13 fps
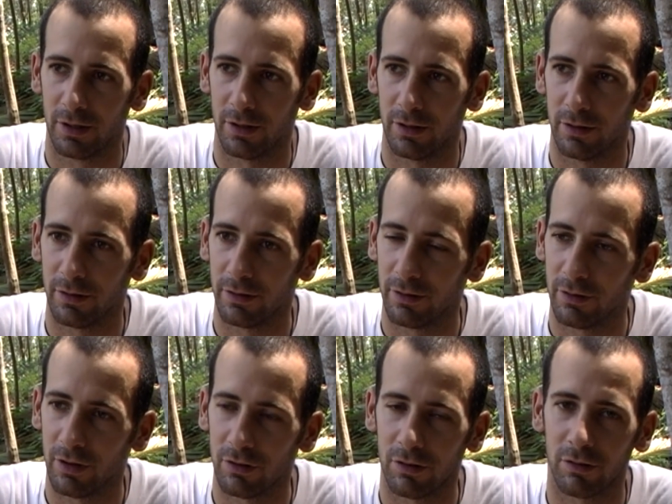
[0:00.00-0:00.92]
And
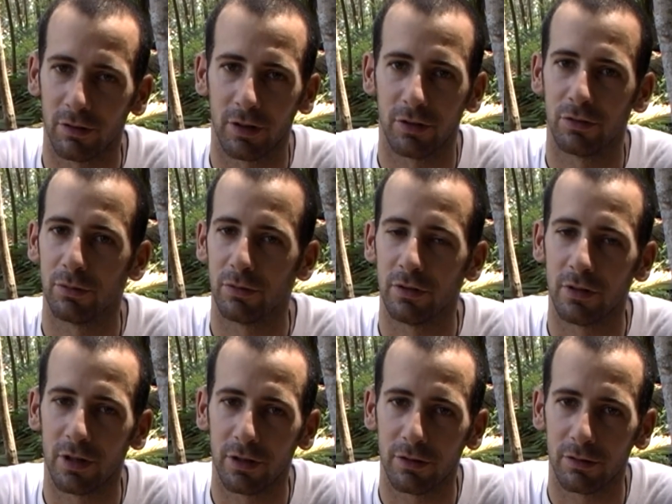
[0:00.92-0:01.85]
as long as you
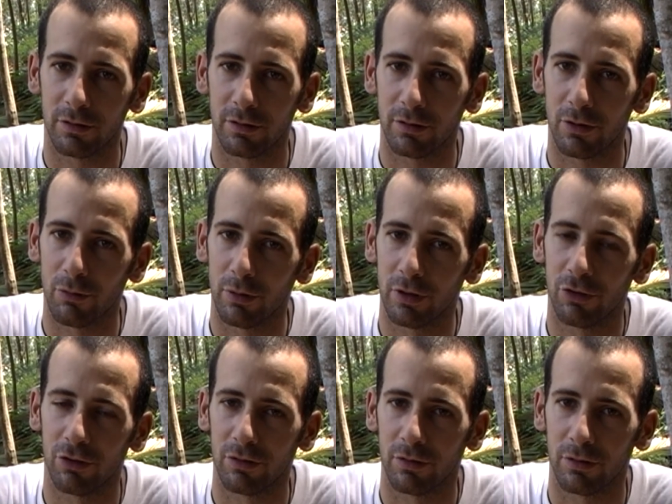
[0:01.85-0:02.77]
deny the
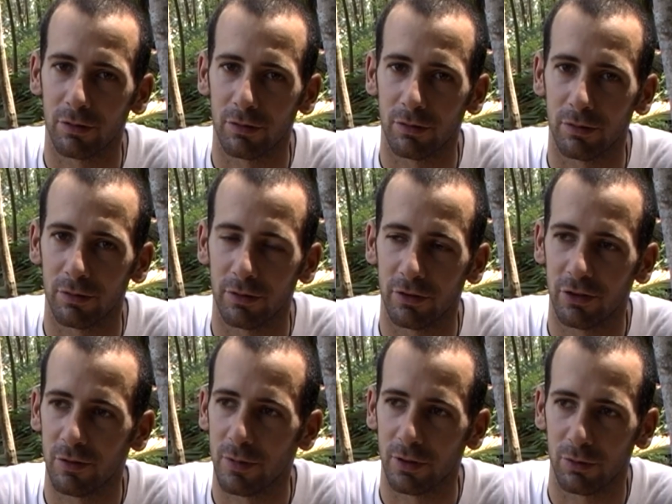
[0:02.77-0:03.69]
religion in
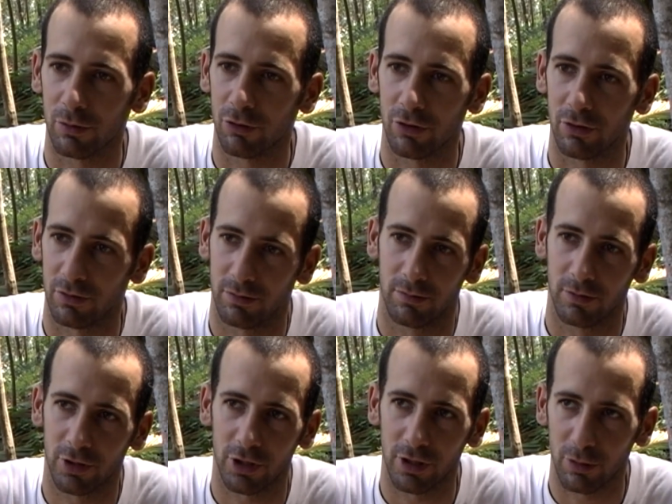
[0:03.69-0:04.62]
Tibet, you just
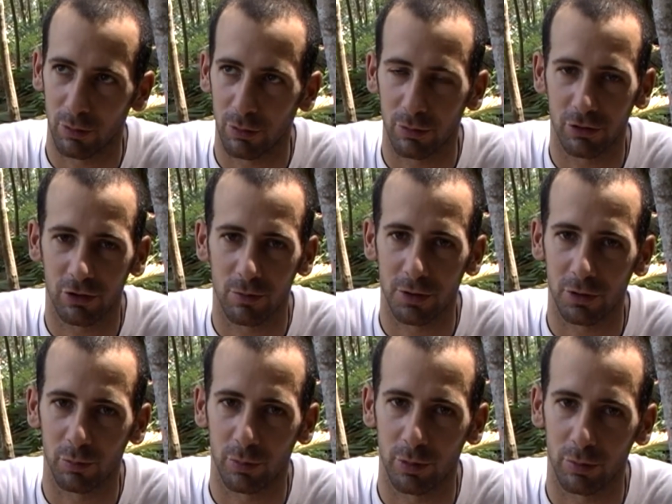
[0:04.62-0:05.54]
kill all the
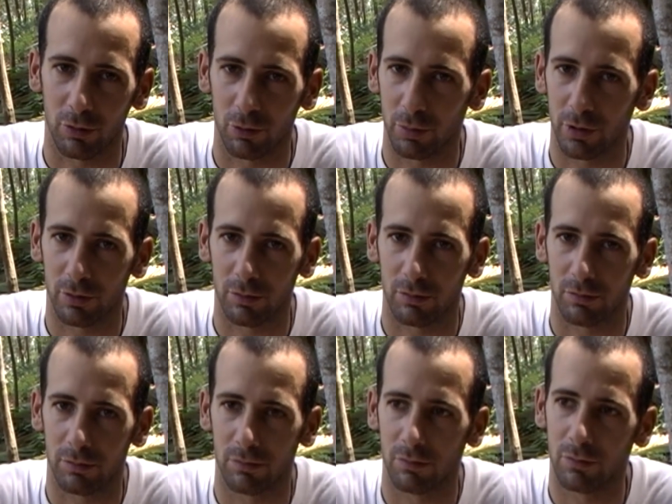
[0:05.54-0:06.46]
Tibetan people, because
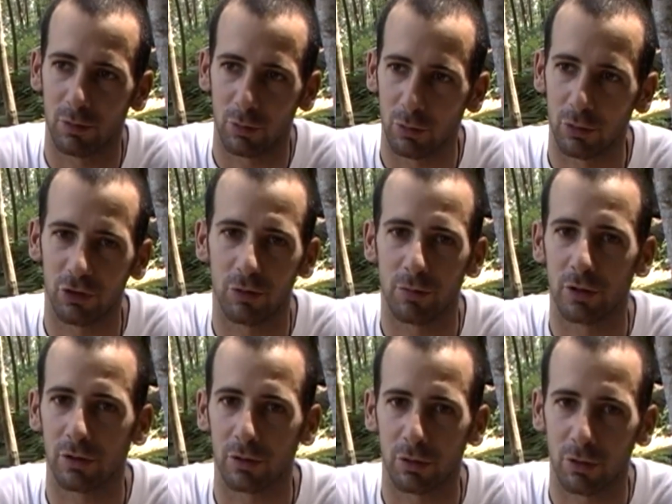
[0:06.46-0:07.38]
all the
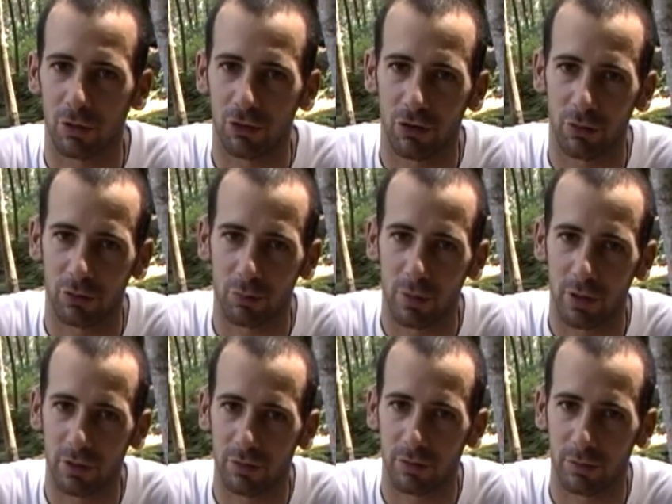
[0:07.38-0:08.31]
Tibetan culture is
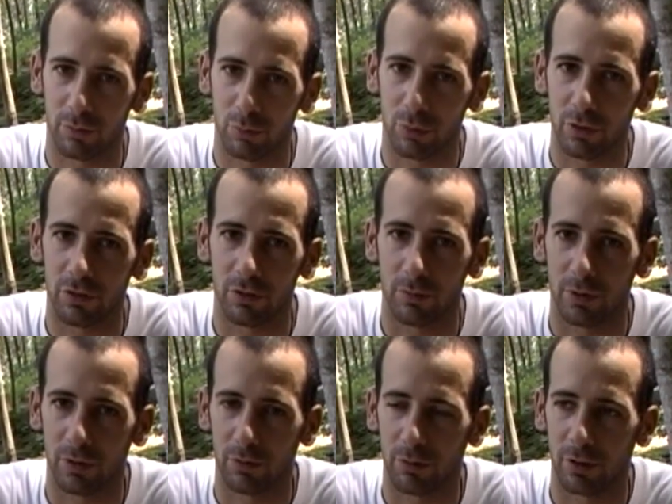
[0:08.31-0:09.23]
based on Buddhism
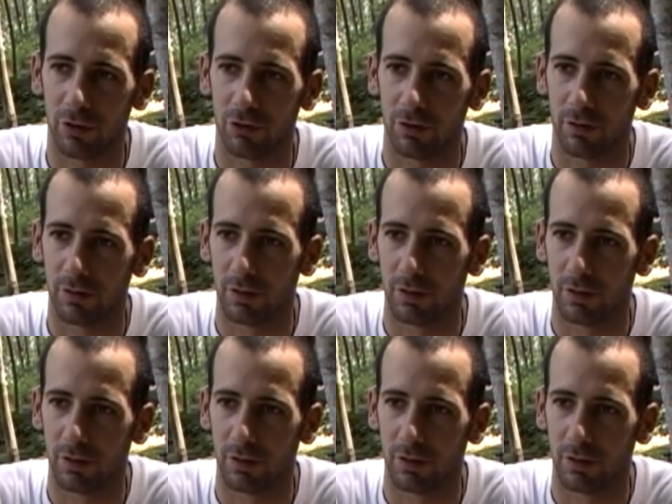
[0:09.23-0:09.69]
and religion.